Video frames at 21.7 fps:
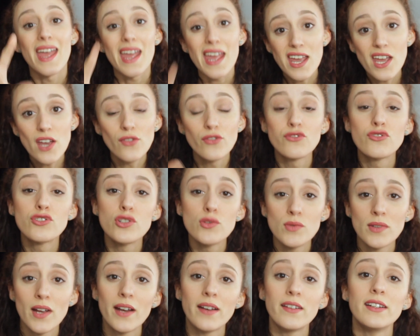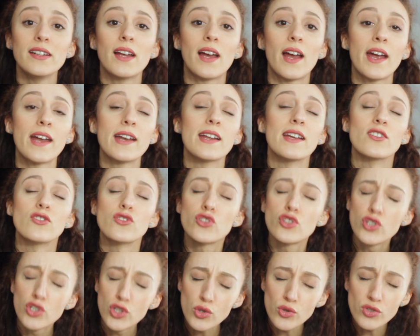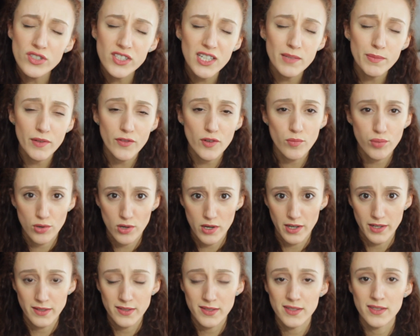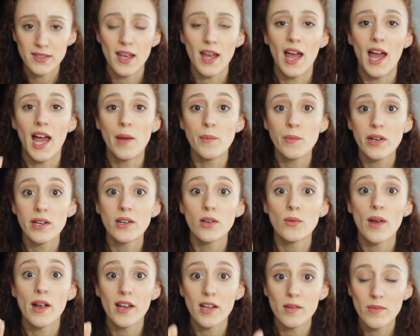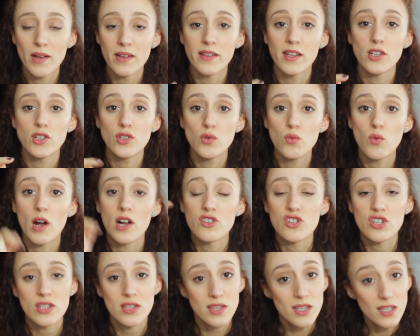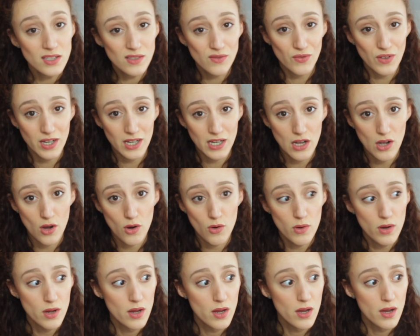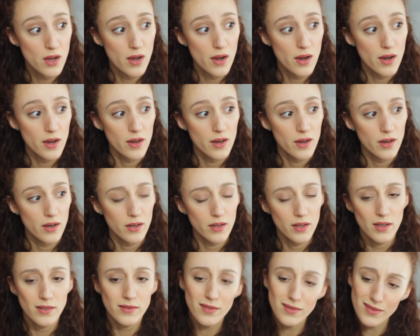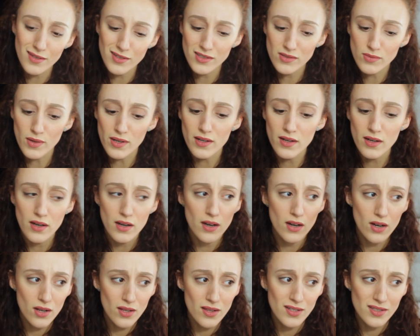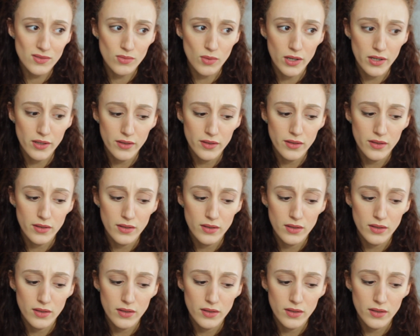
If $299 is too steep of a price, I'm gonna recommend that you watch this video. Is it this one? Or this one?